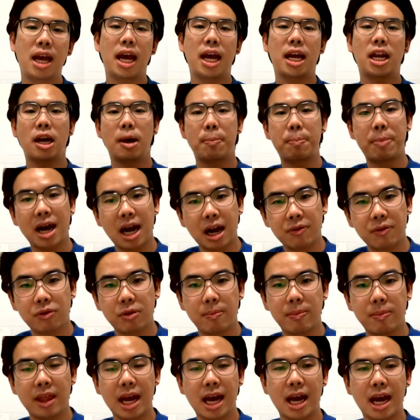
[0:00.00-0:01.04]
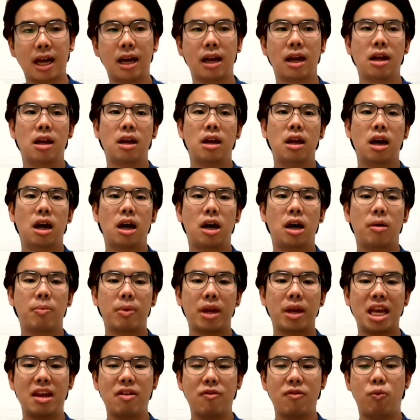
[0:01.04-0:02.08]
And apart from that,
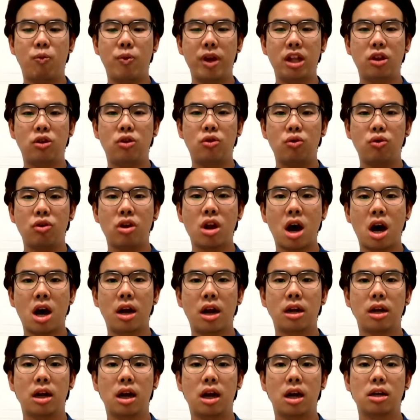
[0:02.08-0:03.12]
if we do not